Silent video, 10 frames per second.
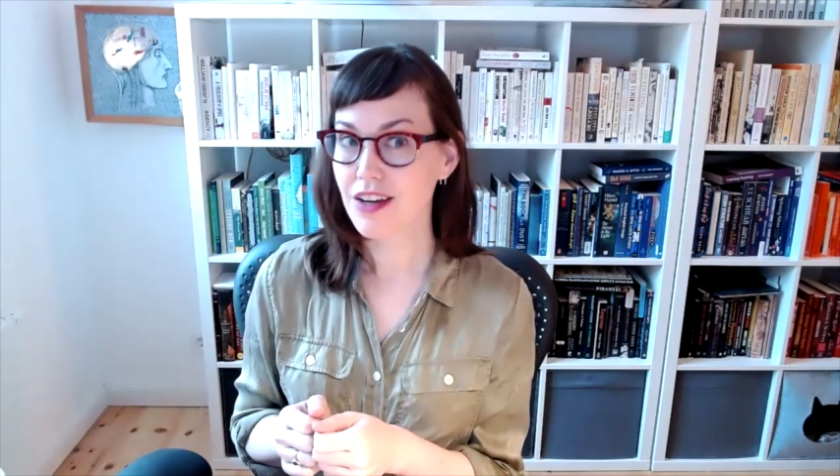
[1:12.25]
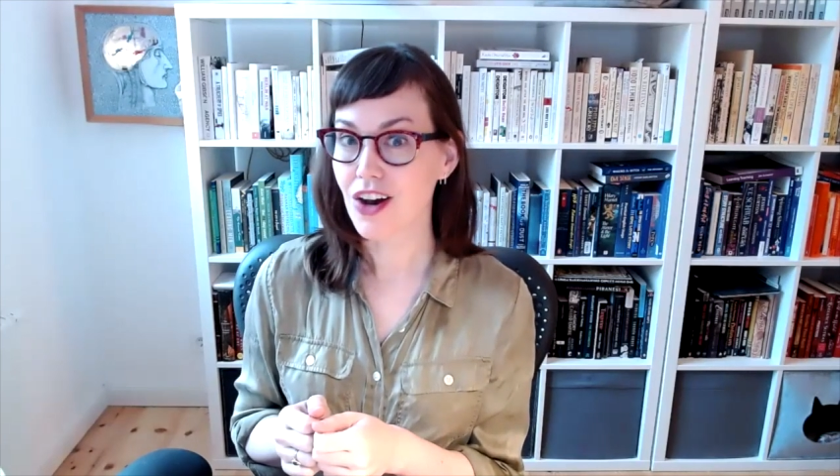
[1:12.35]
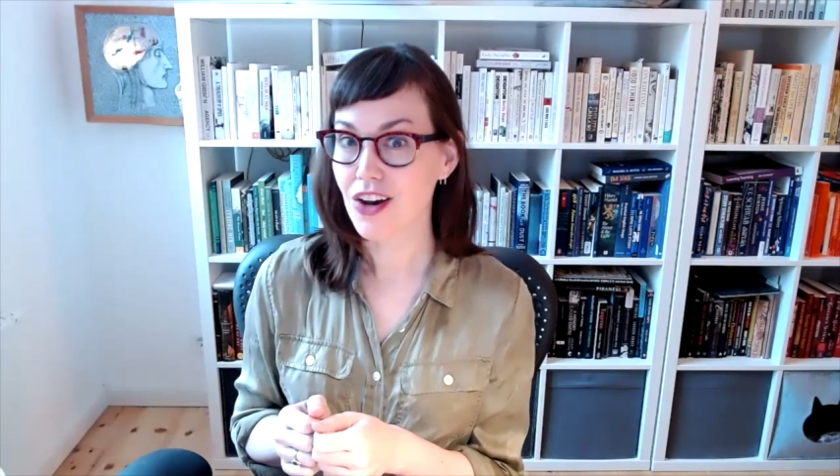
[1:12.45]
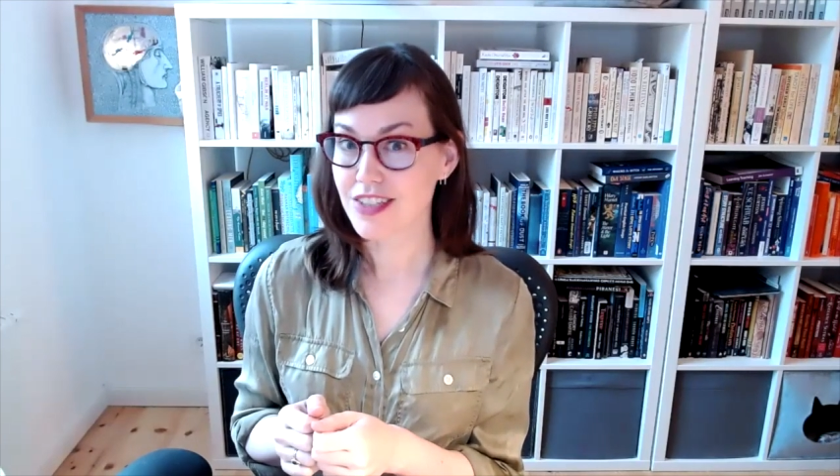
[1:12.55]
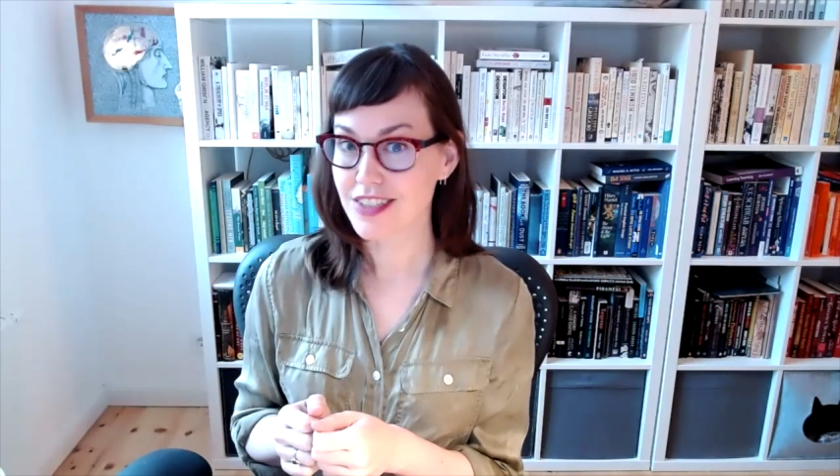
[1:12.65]

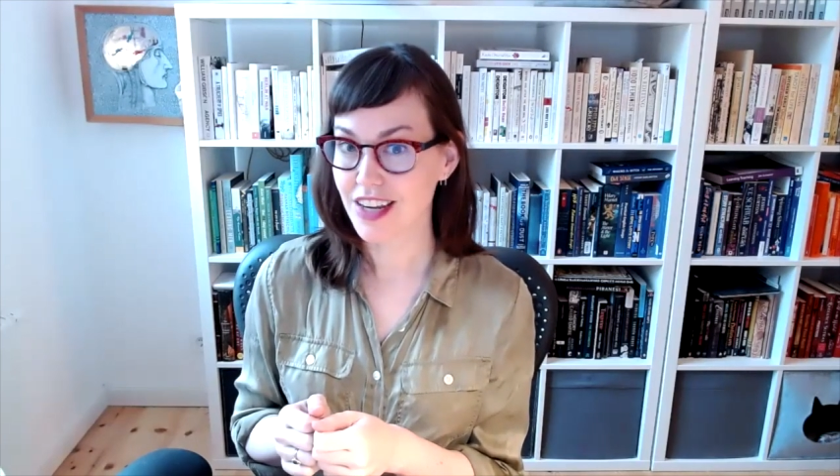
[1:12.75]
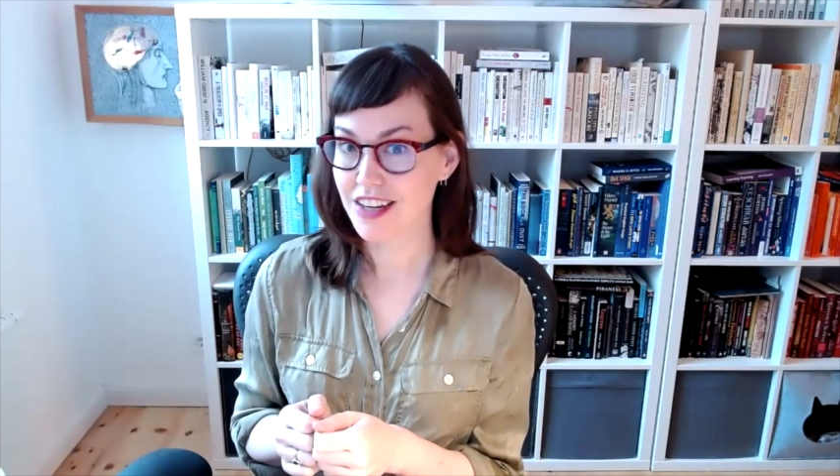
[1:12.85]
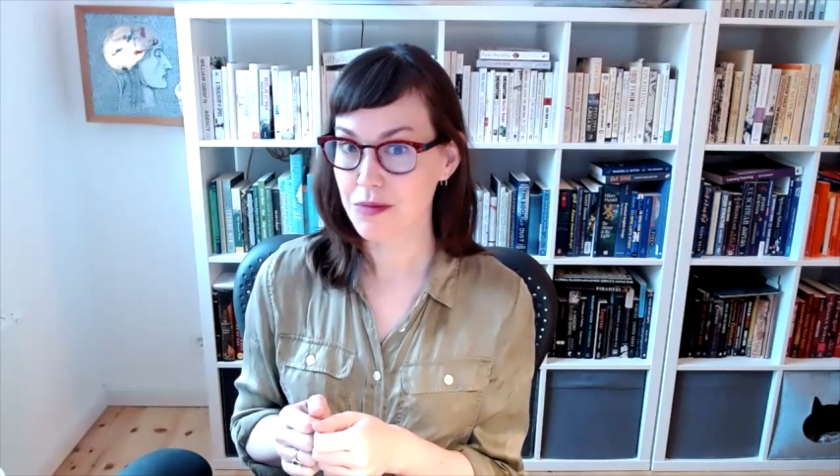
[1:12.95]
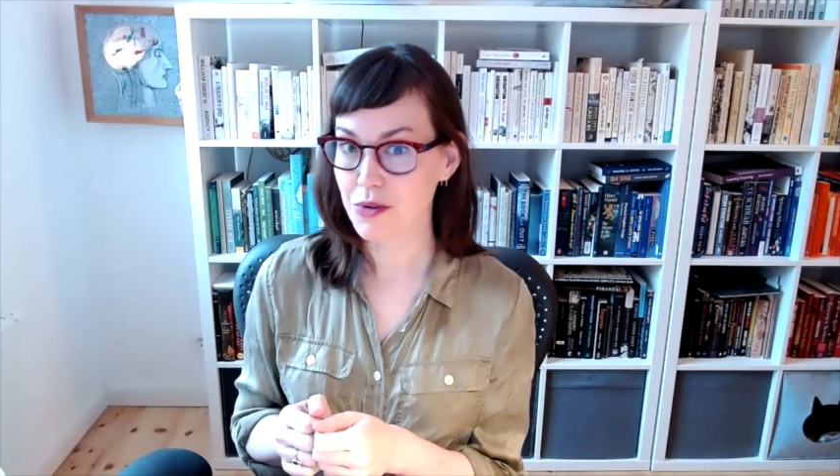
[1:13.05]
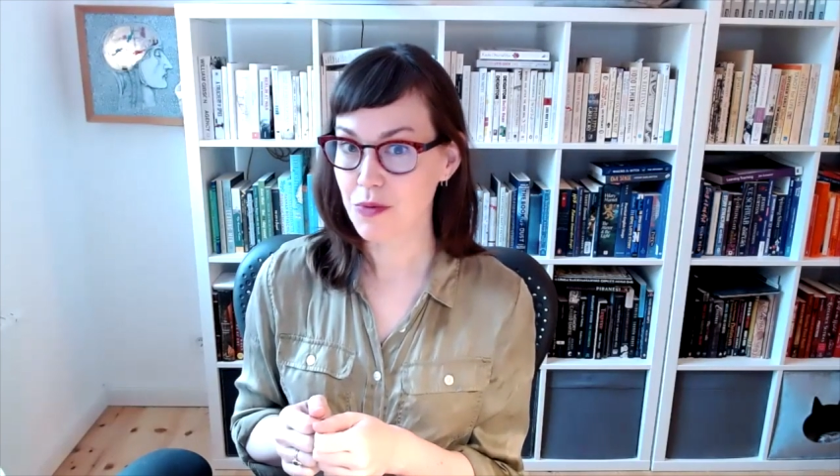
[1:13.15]
on day
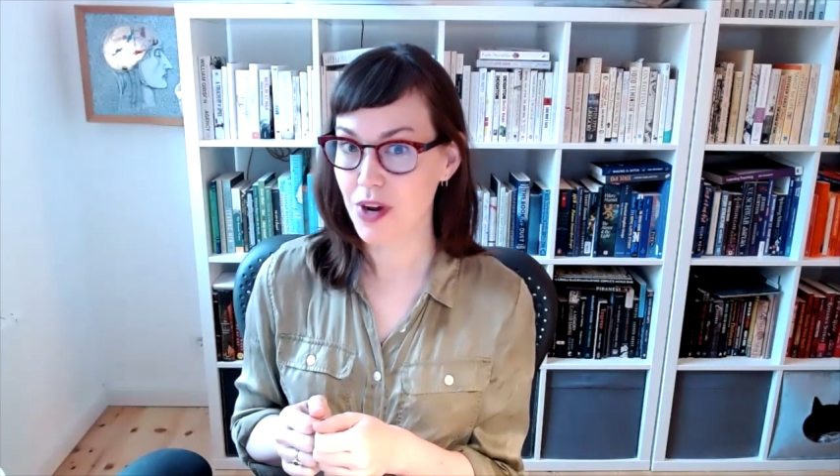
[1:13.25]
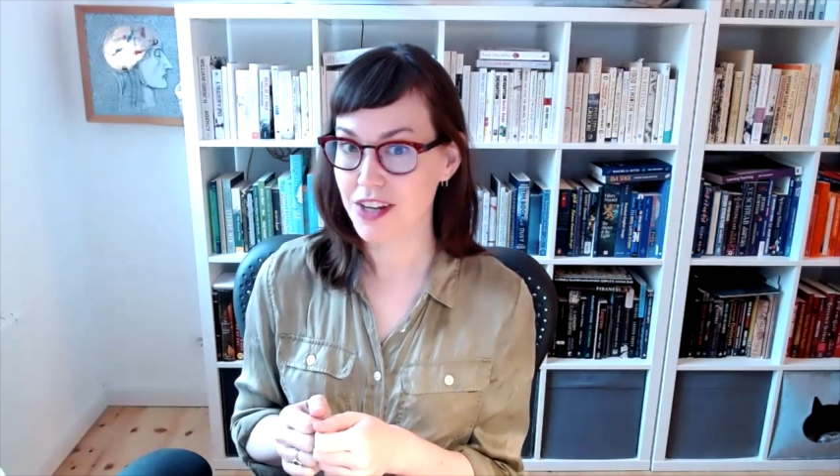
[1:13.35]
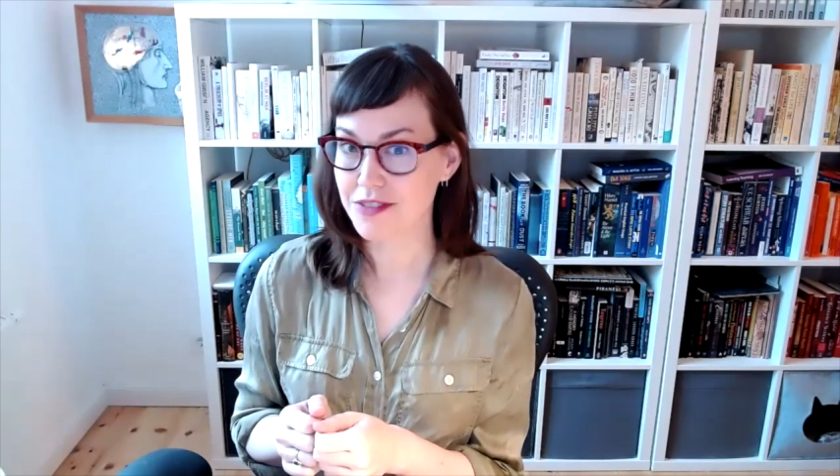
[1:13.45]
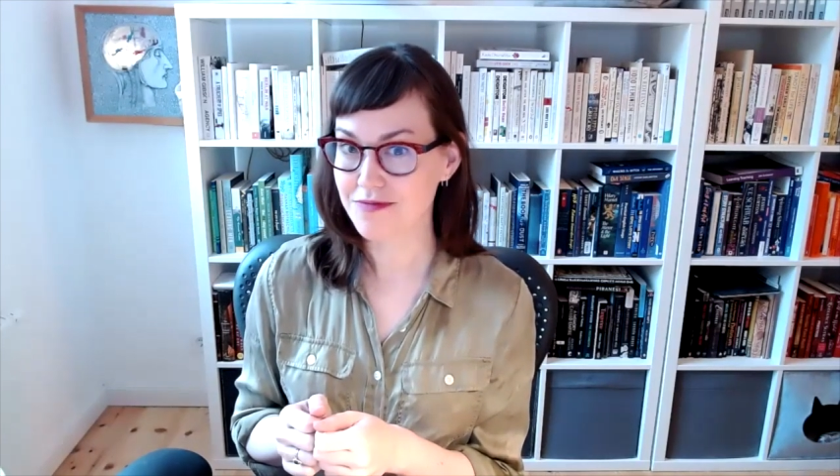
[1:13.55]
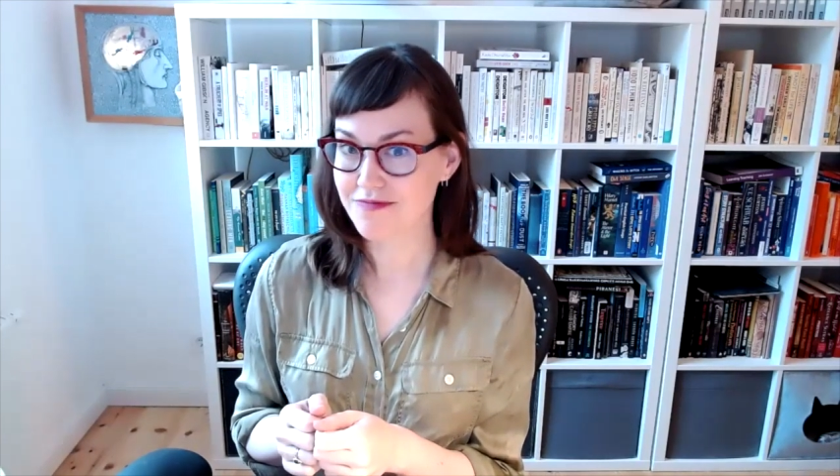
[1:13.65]
number 1.